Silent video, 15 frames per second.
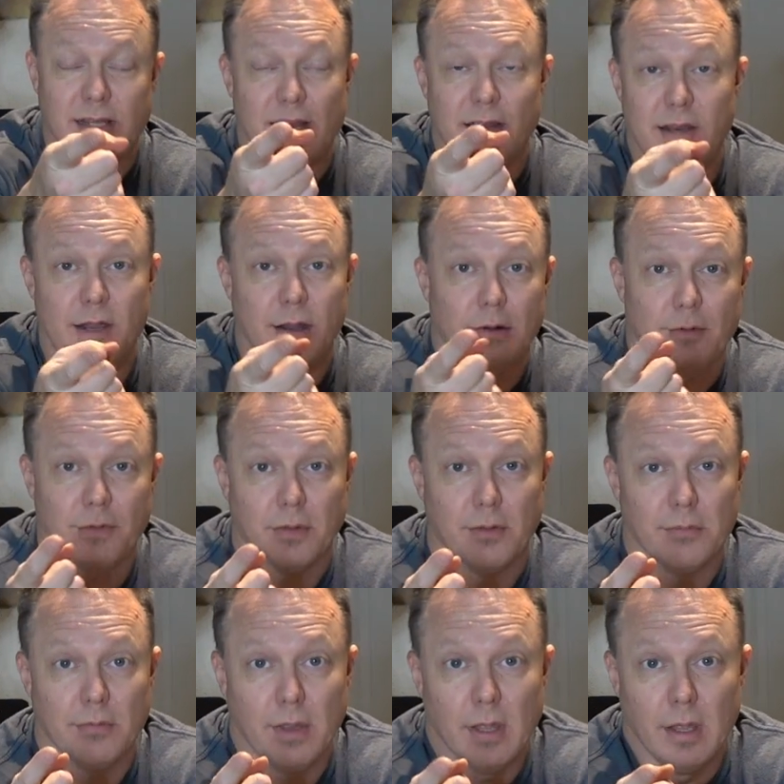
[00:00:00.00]
near the
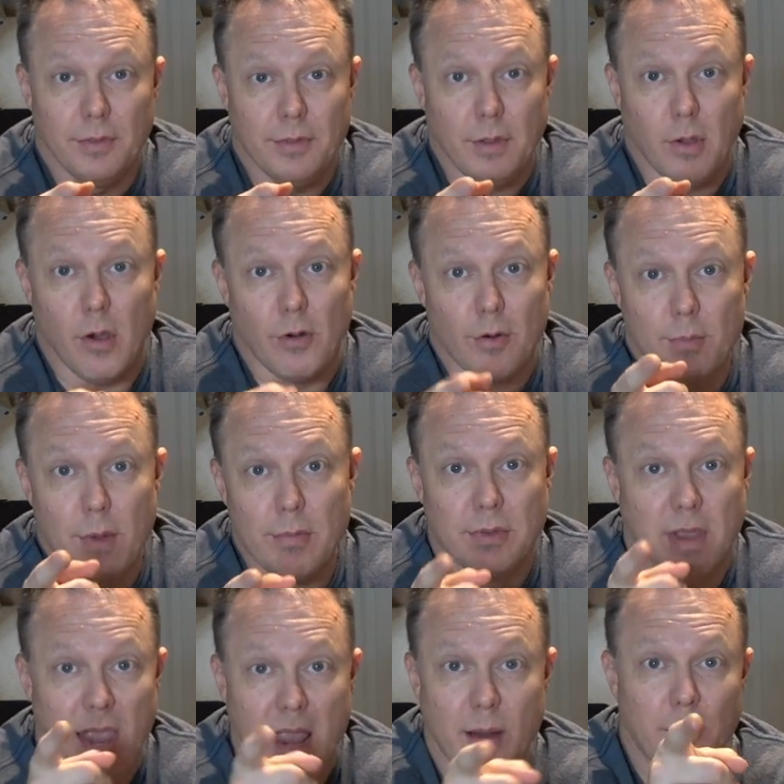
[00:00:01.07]
auto mode
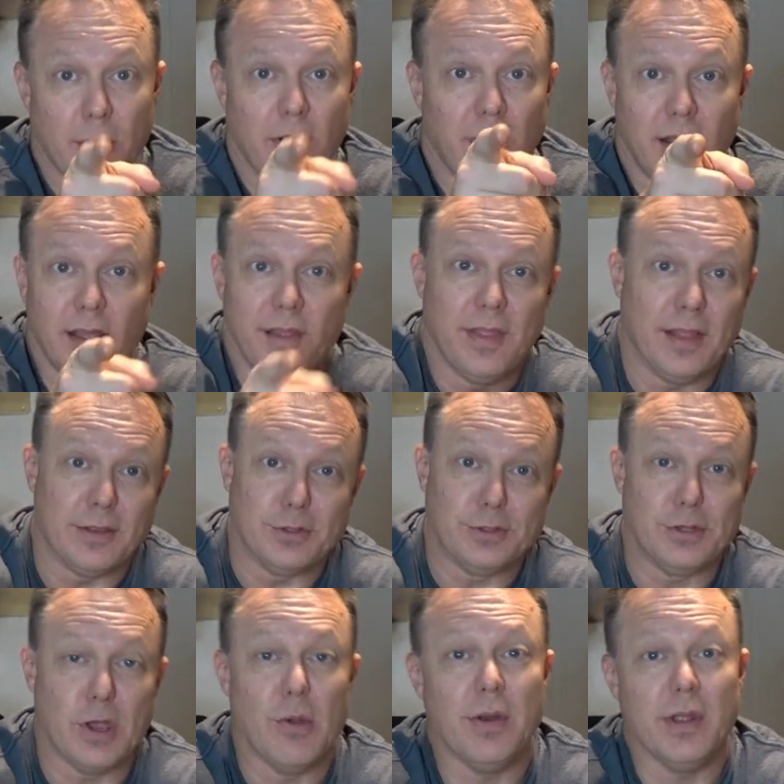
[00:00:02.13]
camera that the
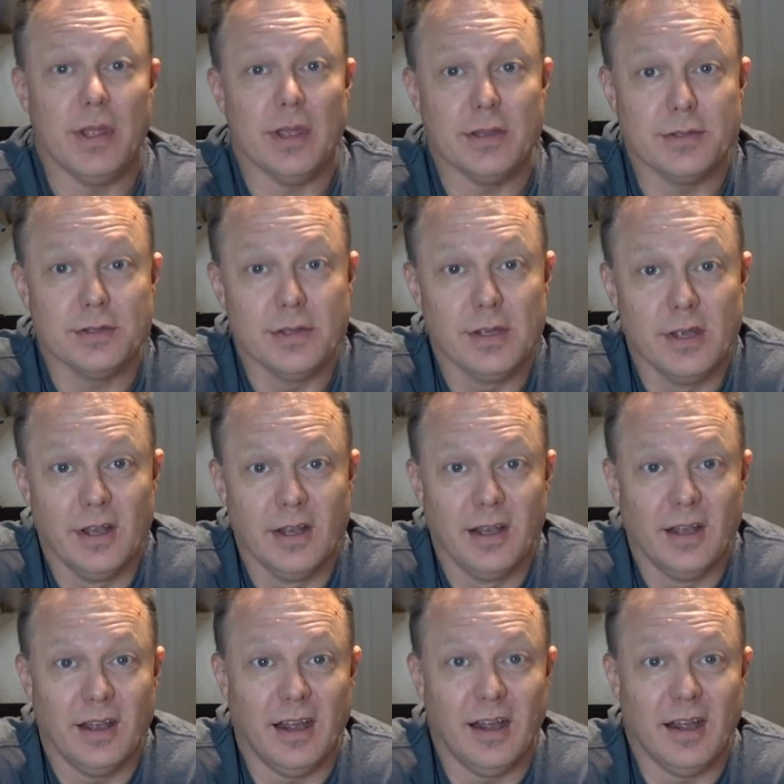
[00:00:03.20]
Sony is.
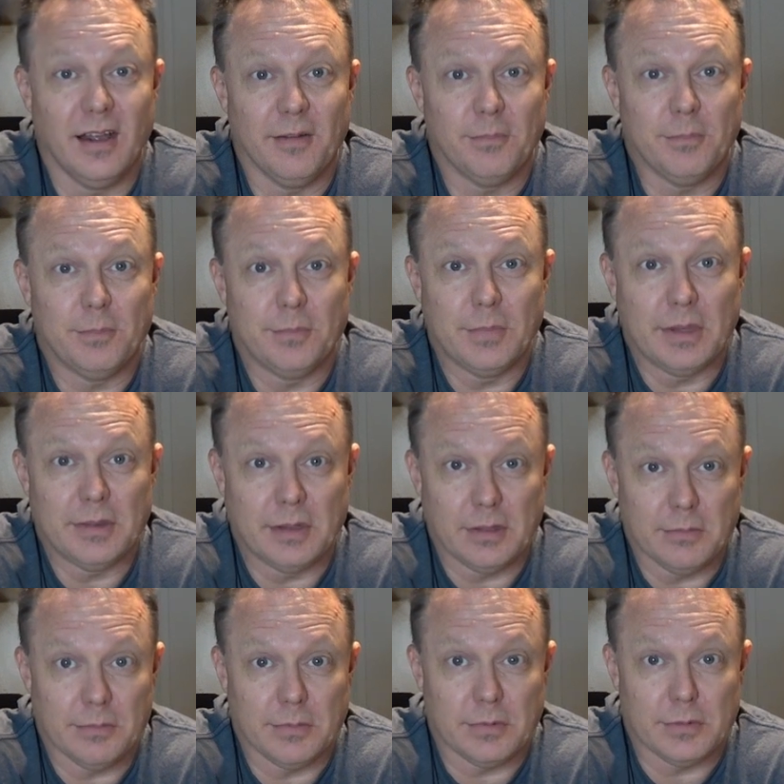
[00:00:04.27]
The
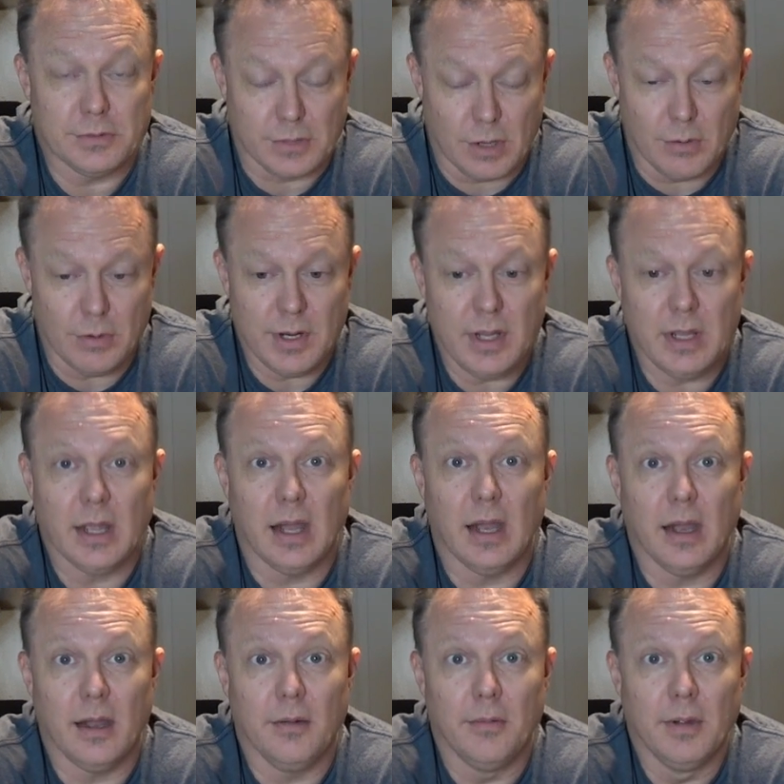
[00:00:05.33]
Sony
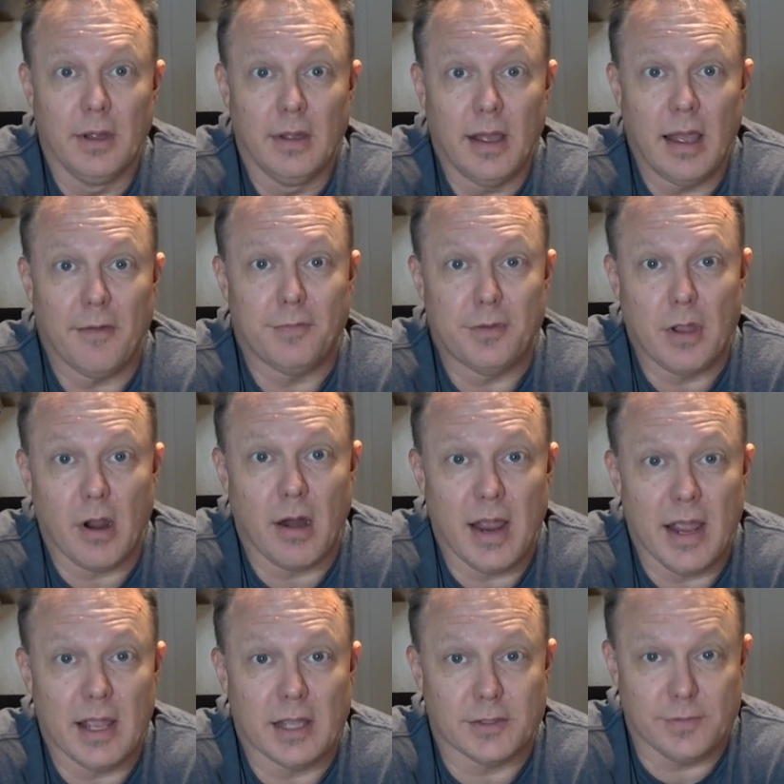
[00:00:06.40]
FDR
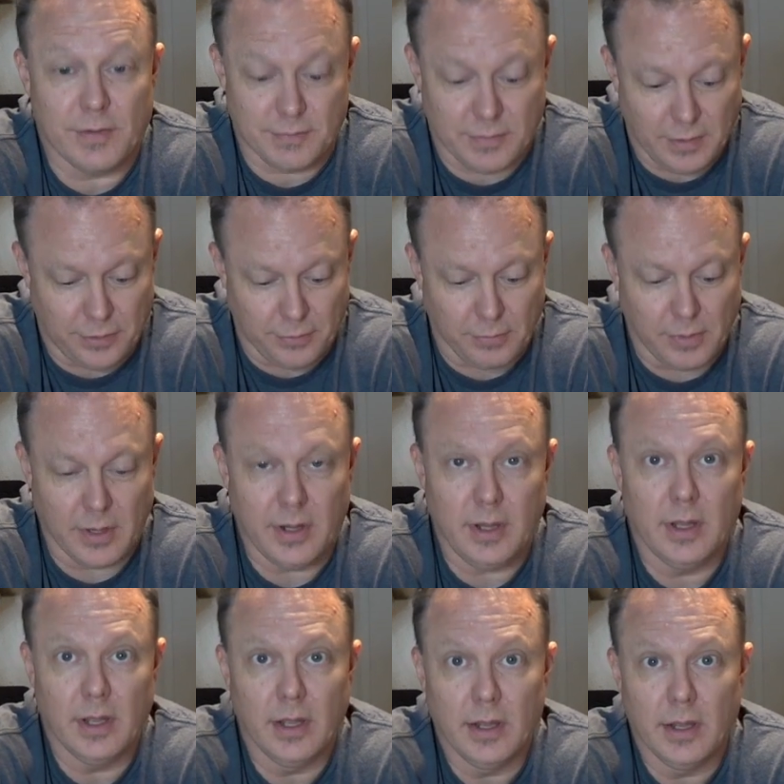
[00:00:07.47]
AX53.
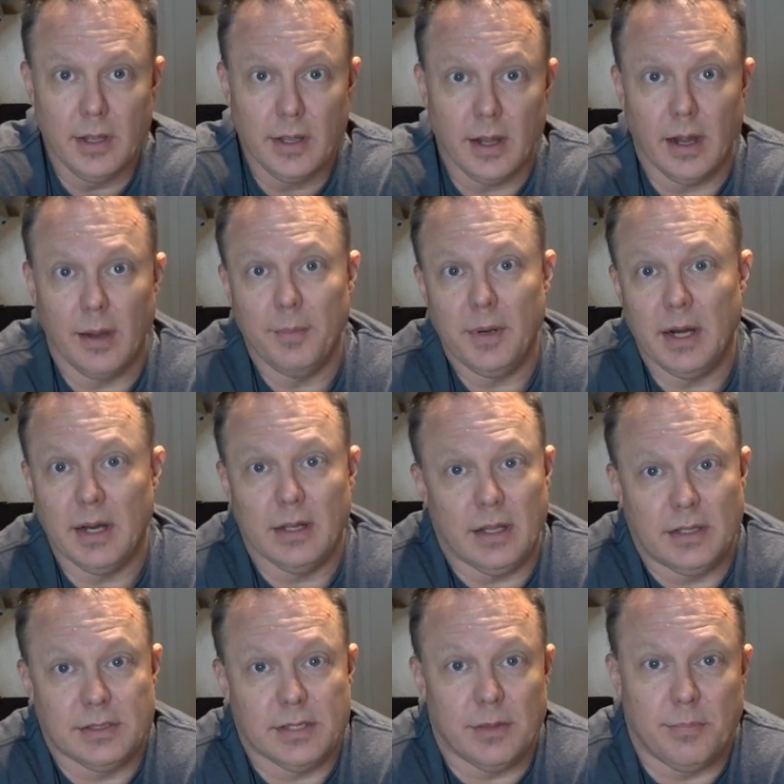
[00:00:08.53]
I mean,
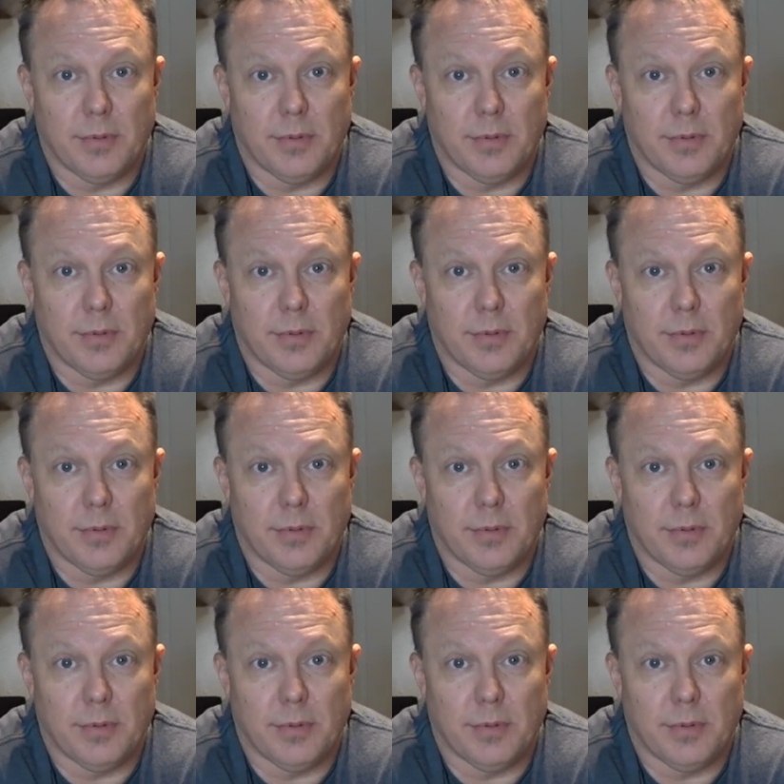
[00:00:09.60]
it